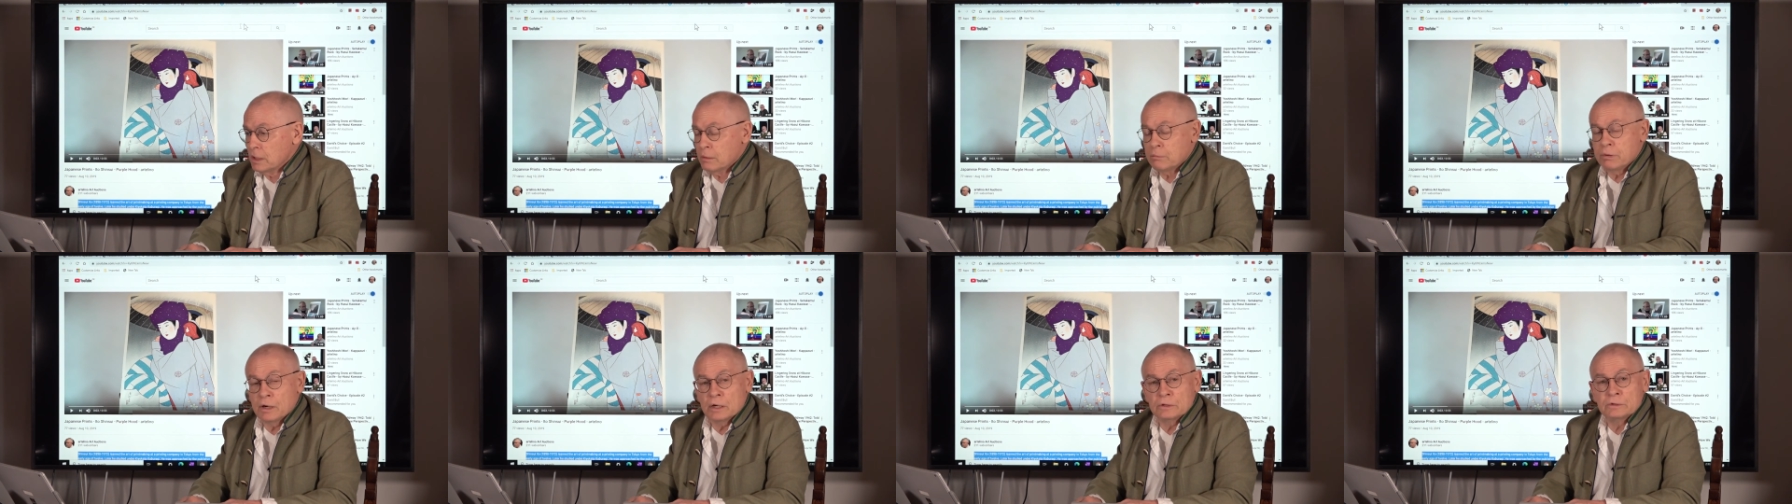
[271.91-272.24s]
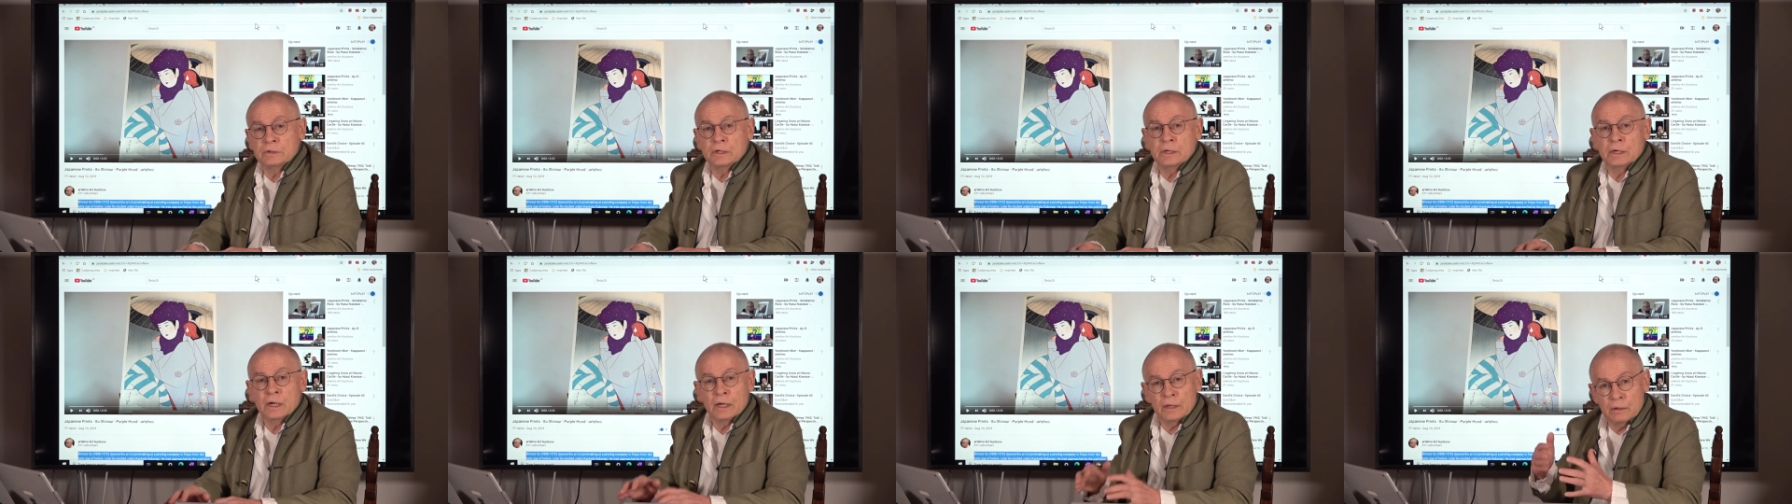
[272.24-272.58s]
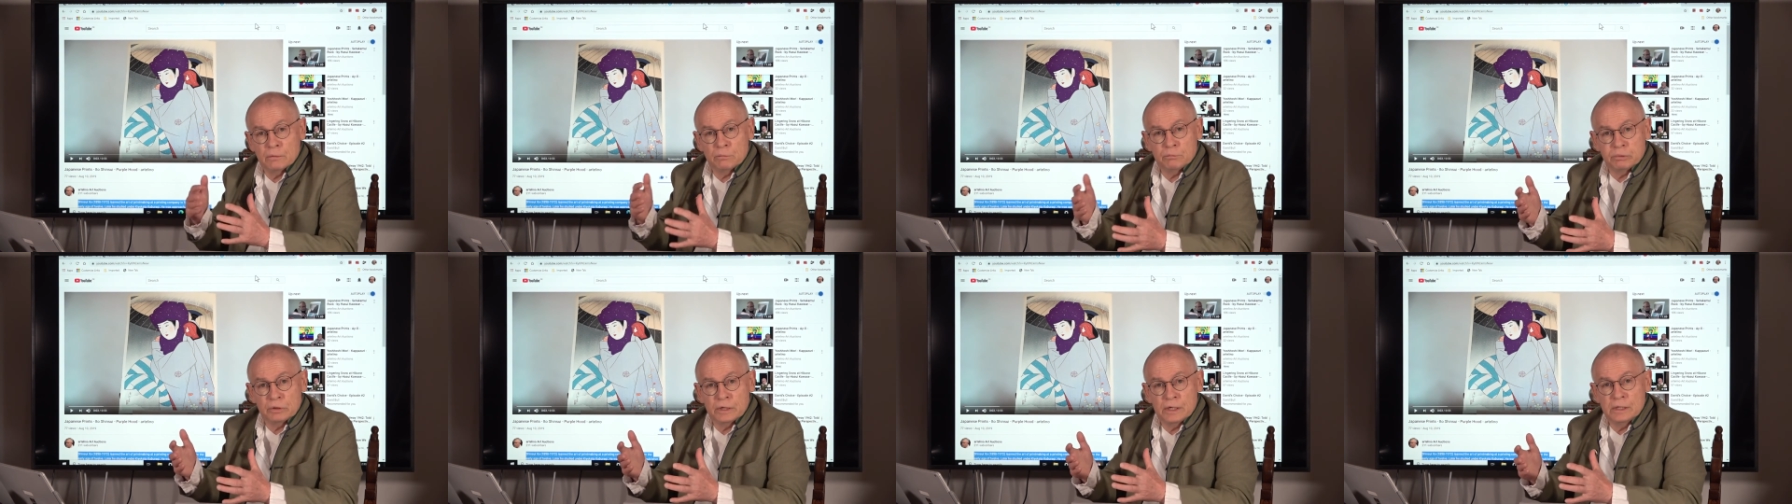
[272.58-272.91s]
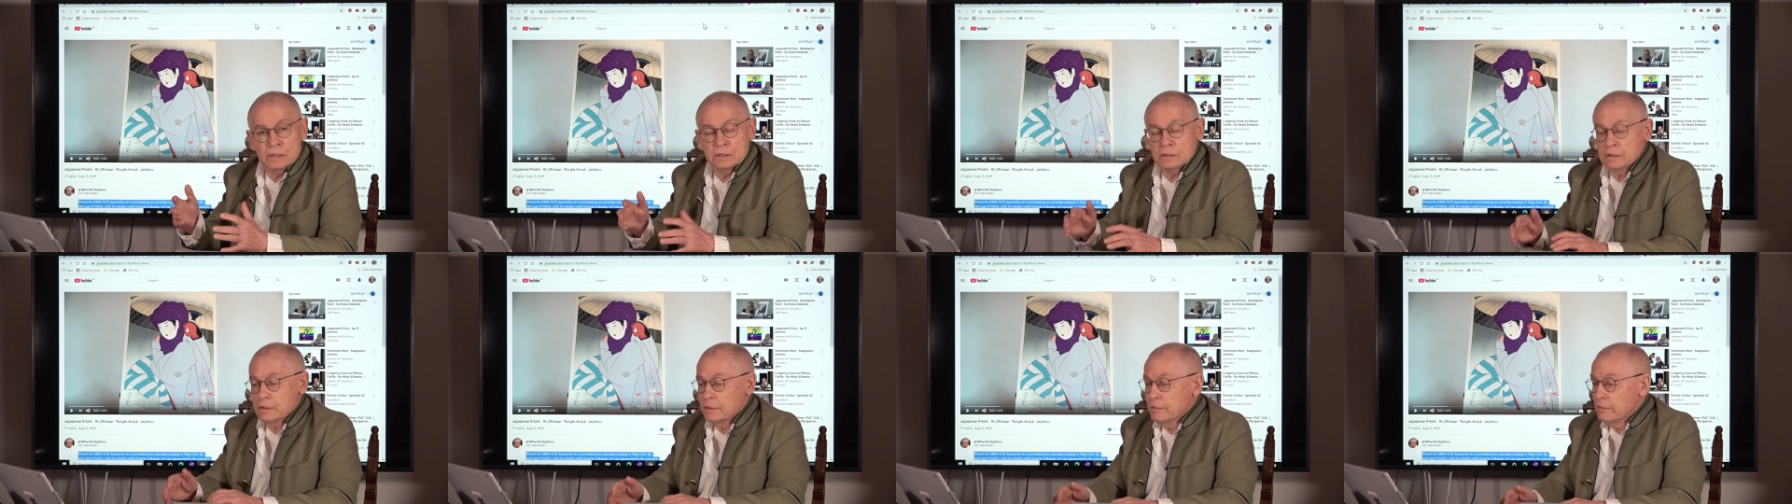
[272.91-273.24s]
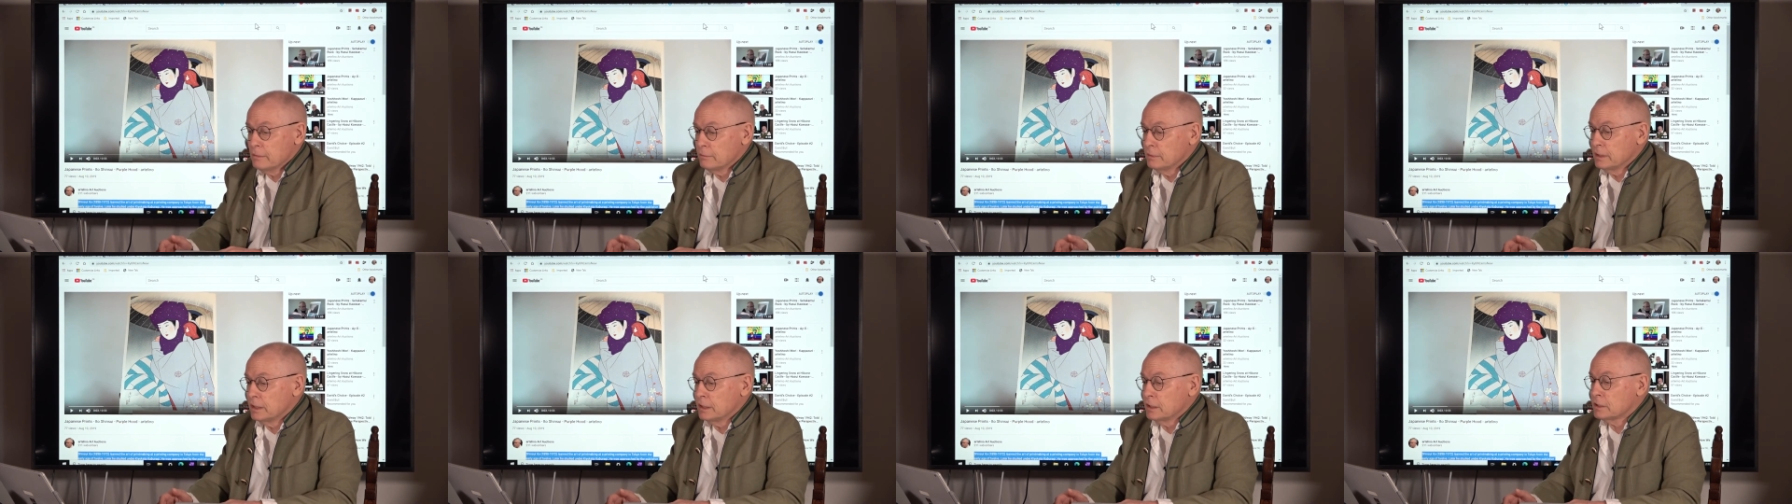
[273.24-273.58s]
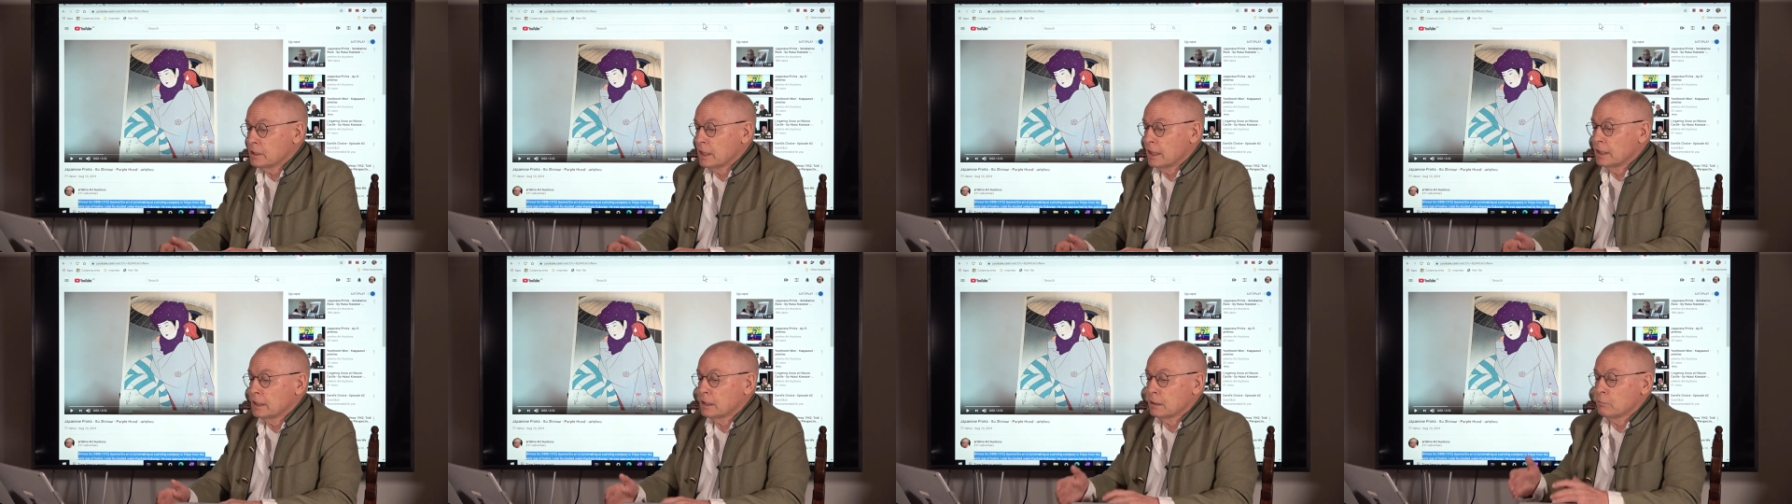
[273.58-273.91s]
about another print with the
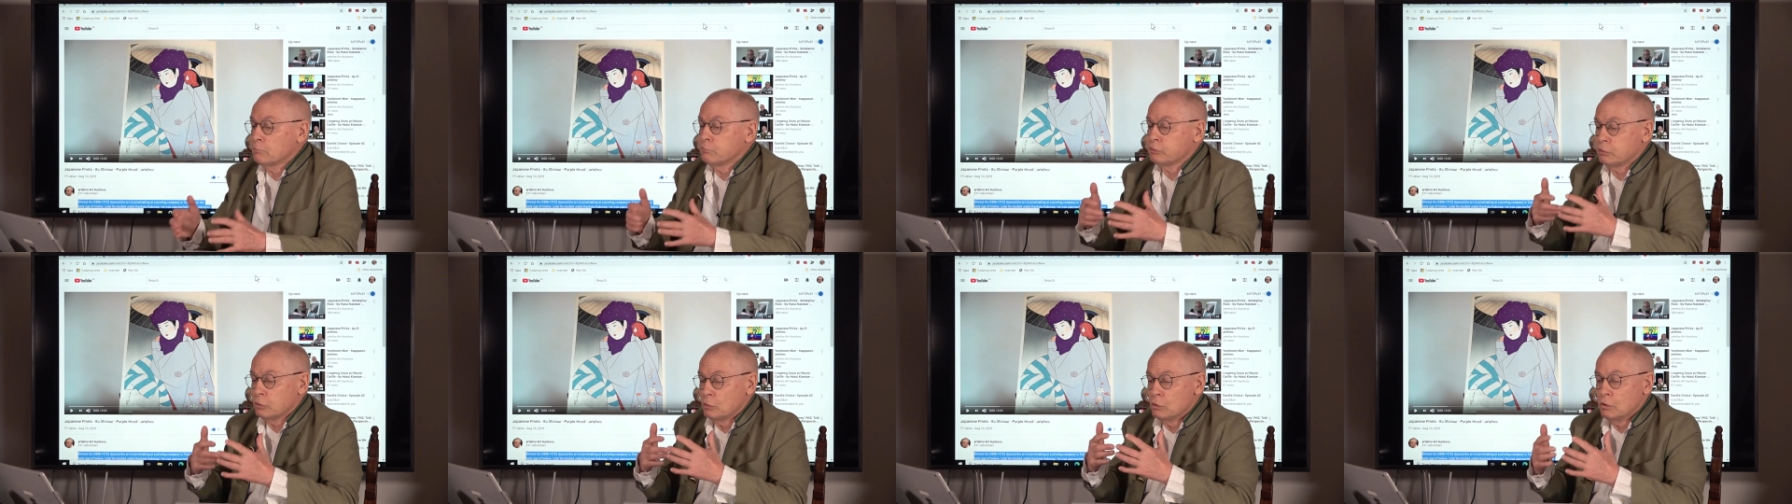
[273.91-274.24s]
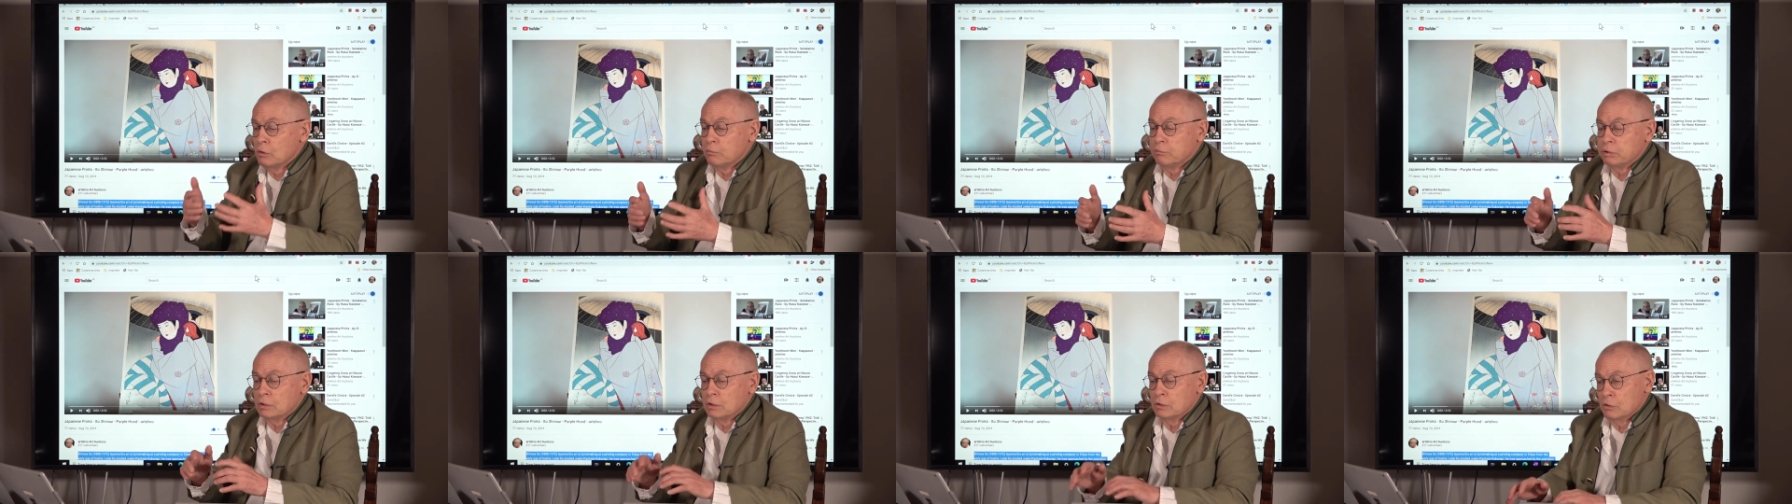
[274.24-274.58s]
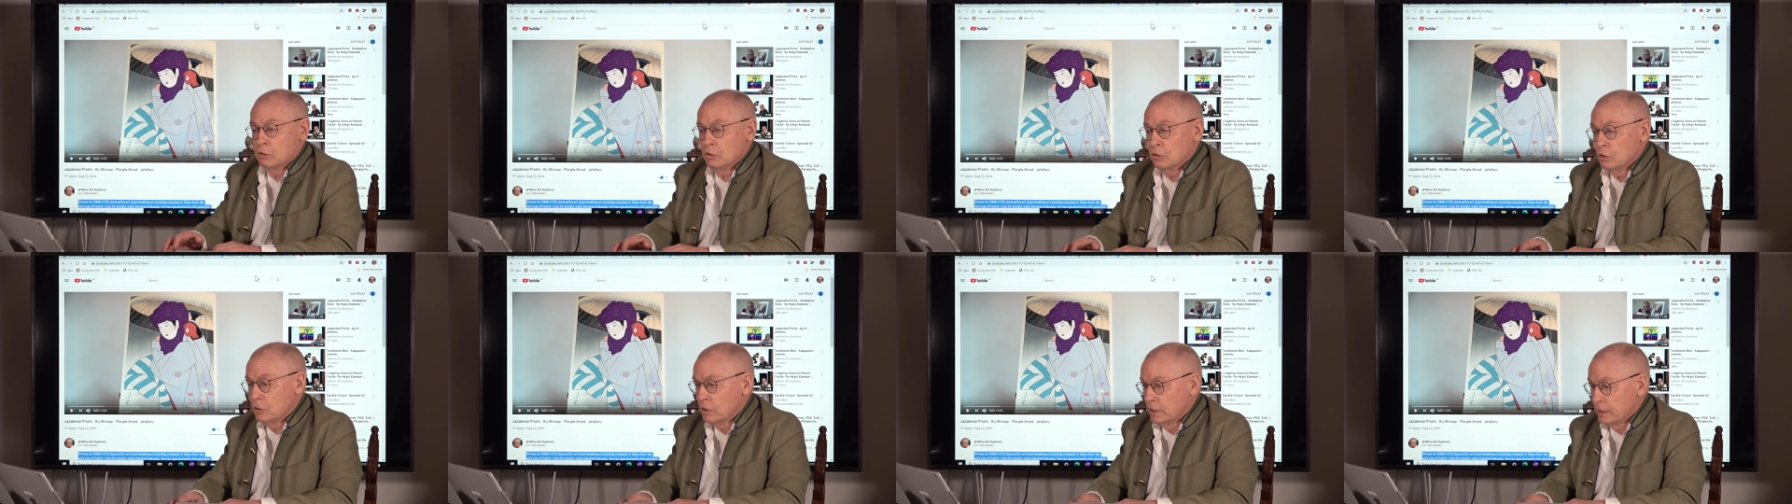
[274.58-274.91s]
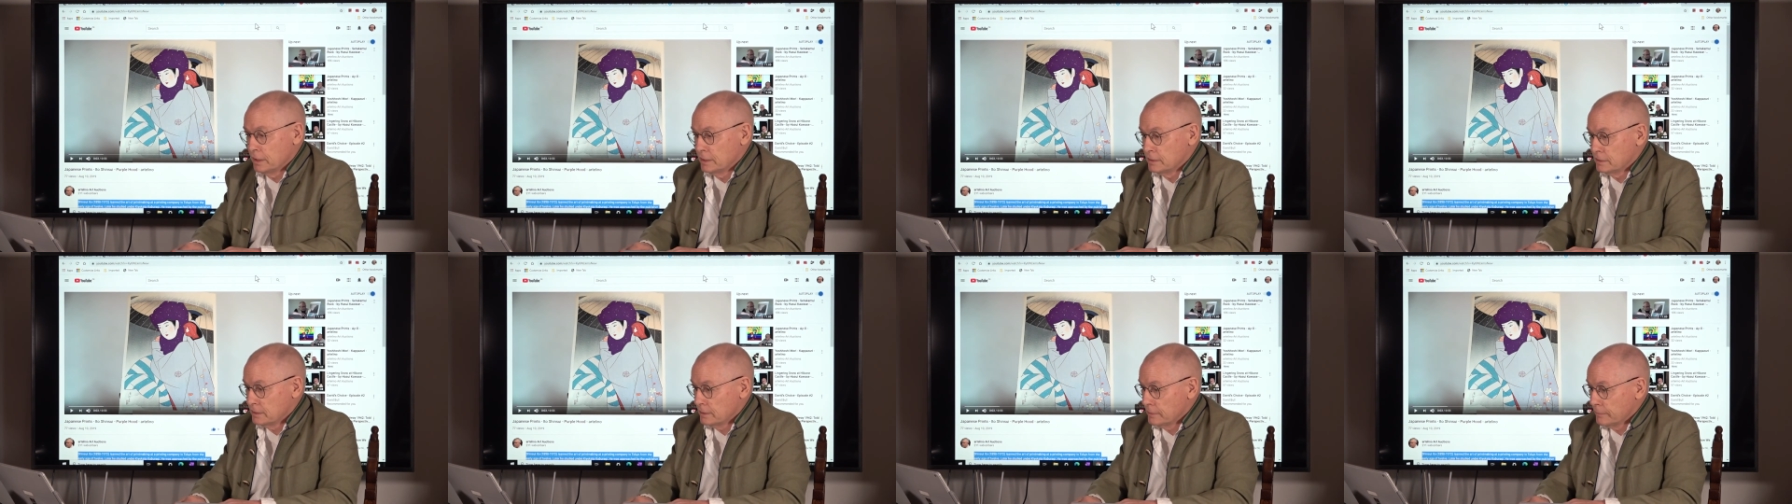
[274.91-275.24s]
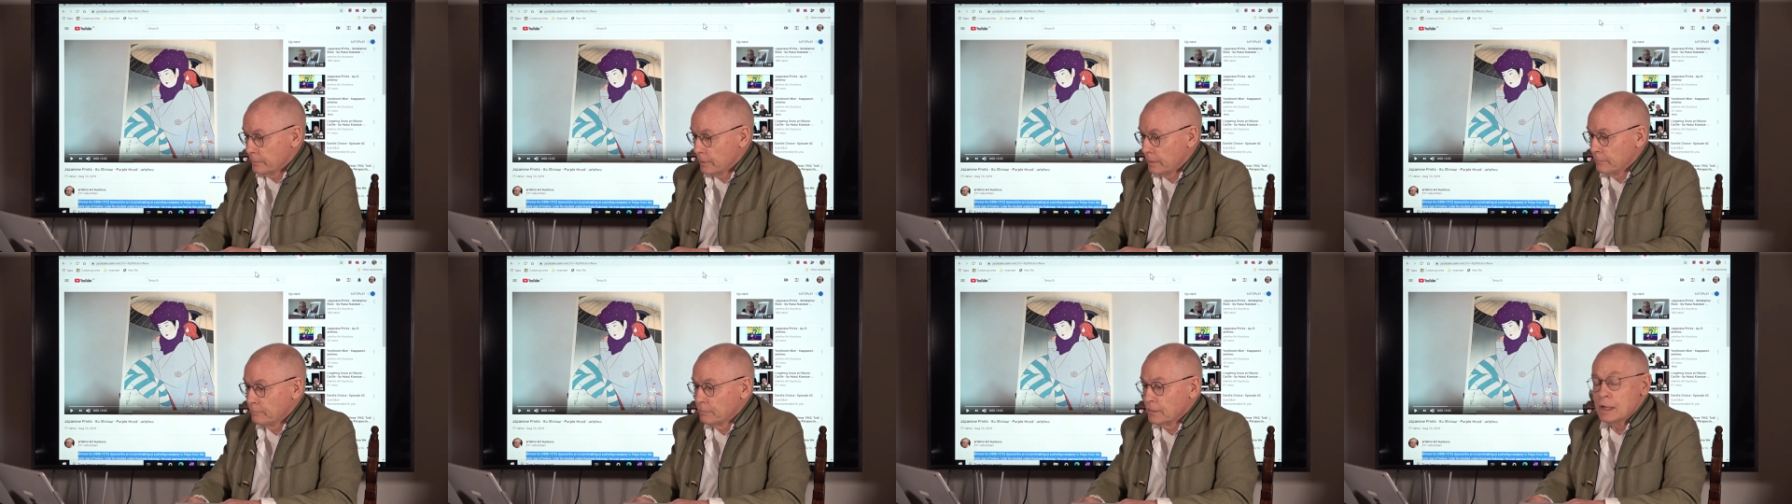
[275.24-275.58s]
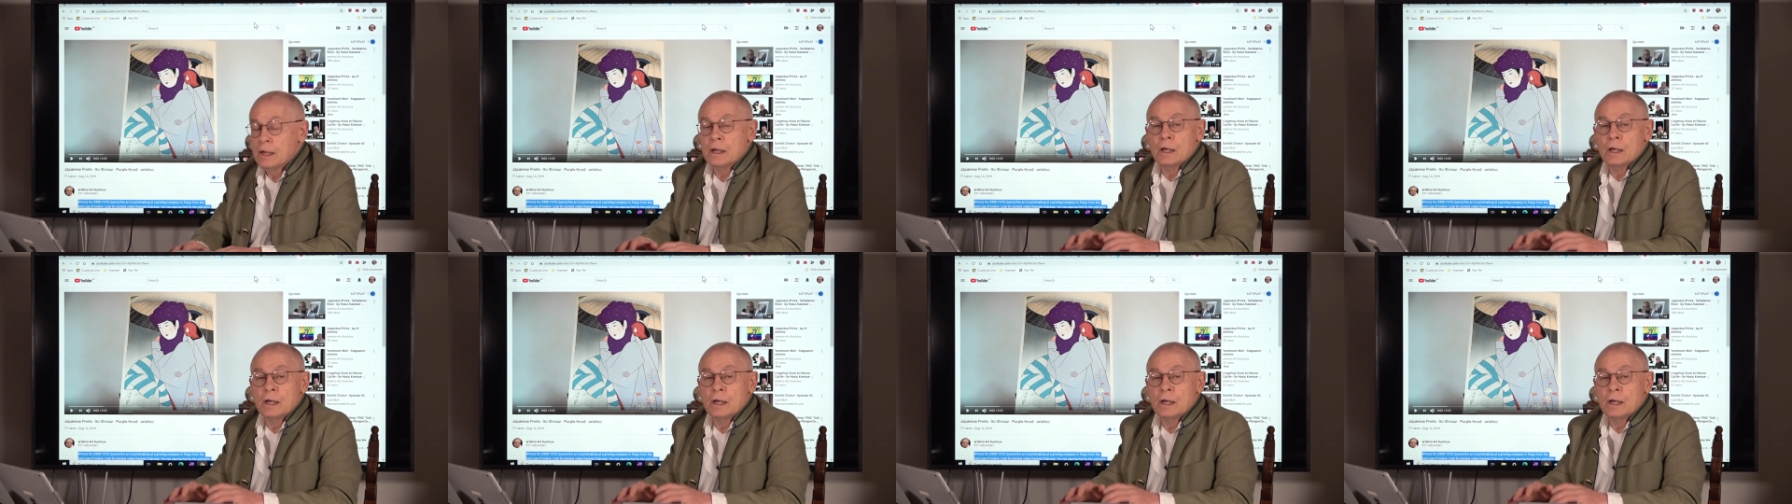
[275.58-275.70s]
title Purple Hood. You know?